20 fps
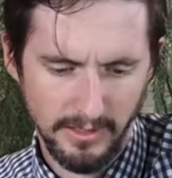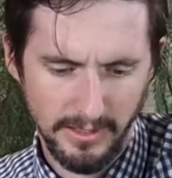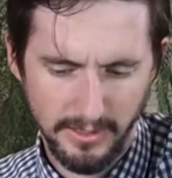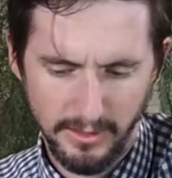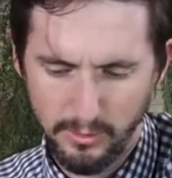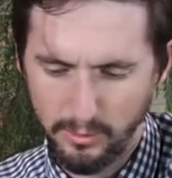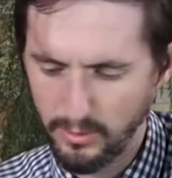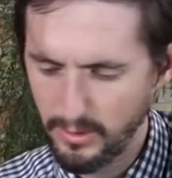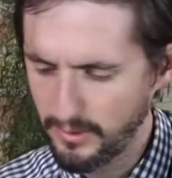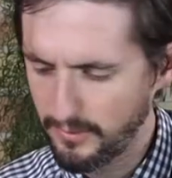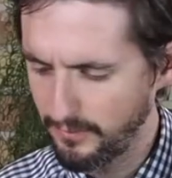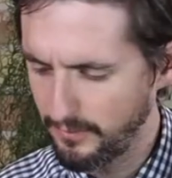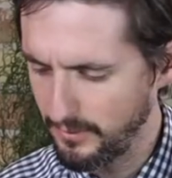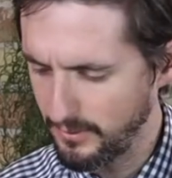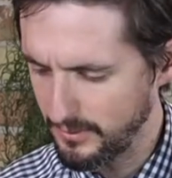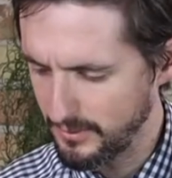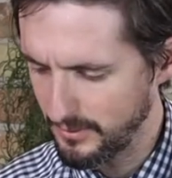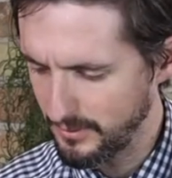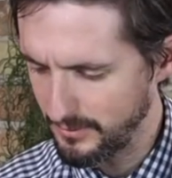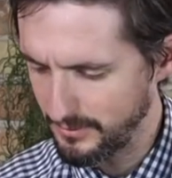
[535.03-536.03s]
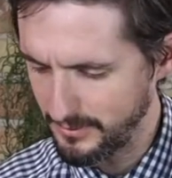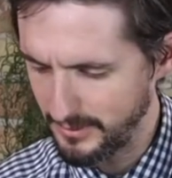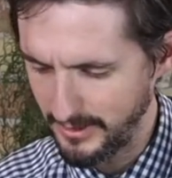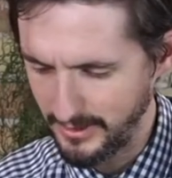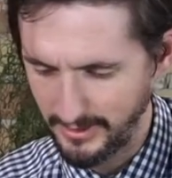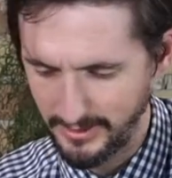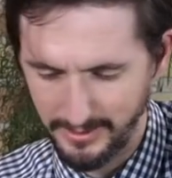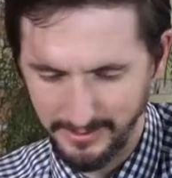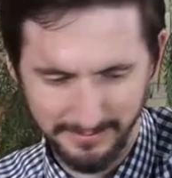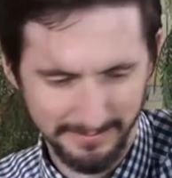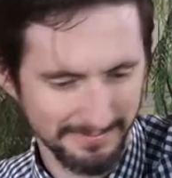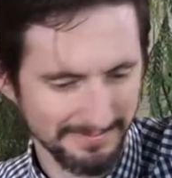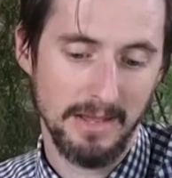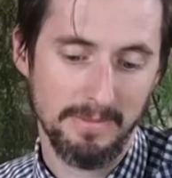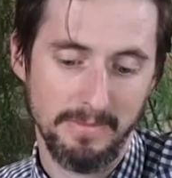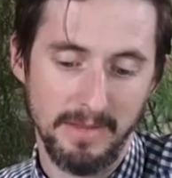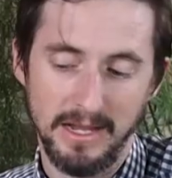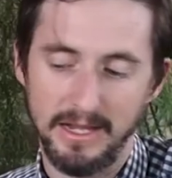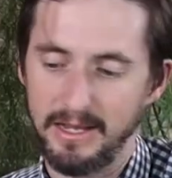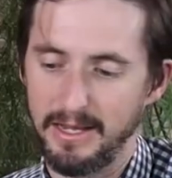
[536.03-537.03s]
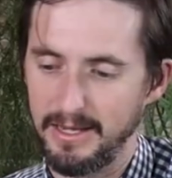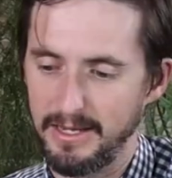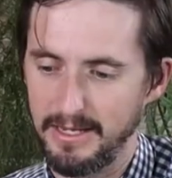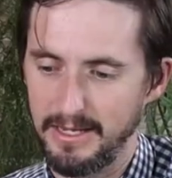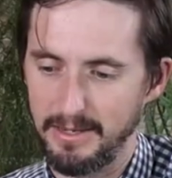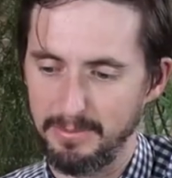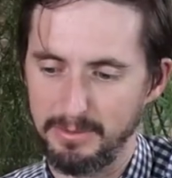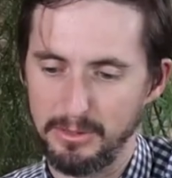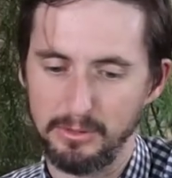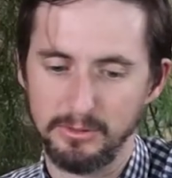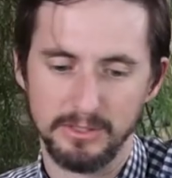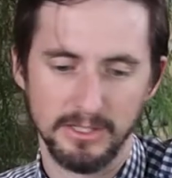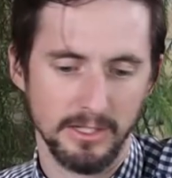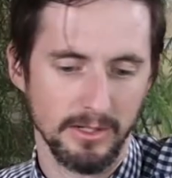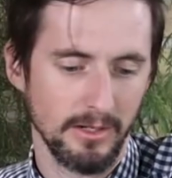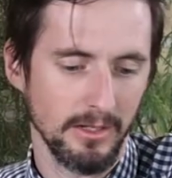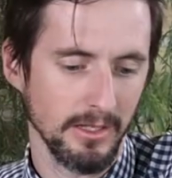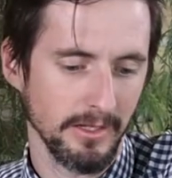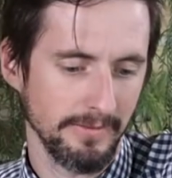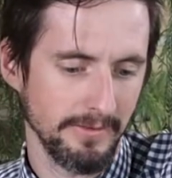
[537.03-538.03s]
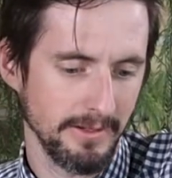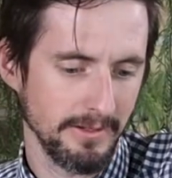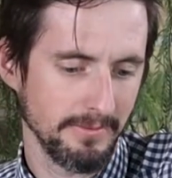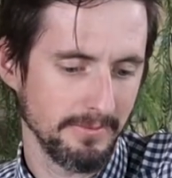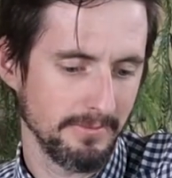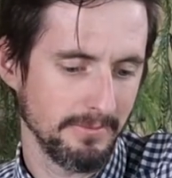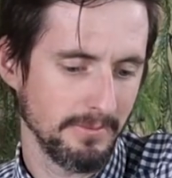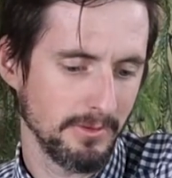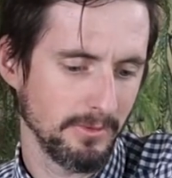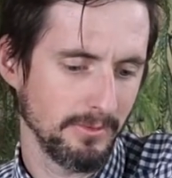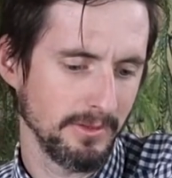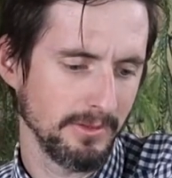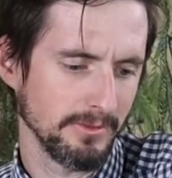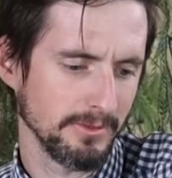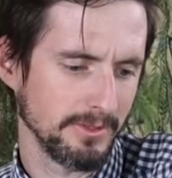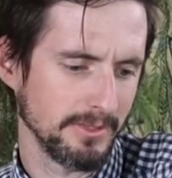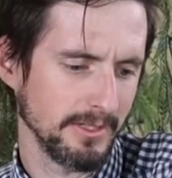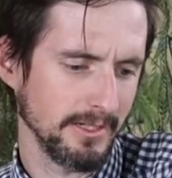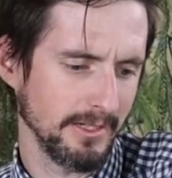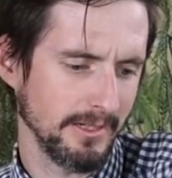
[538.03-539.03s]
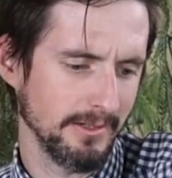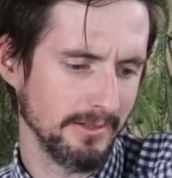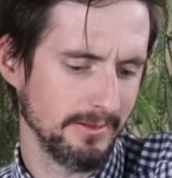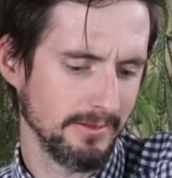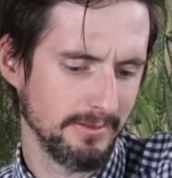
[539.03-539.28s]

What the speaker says: lot of cork for this little tank. I may not end up using all of it, but we'll see.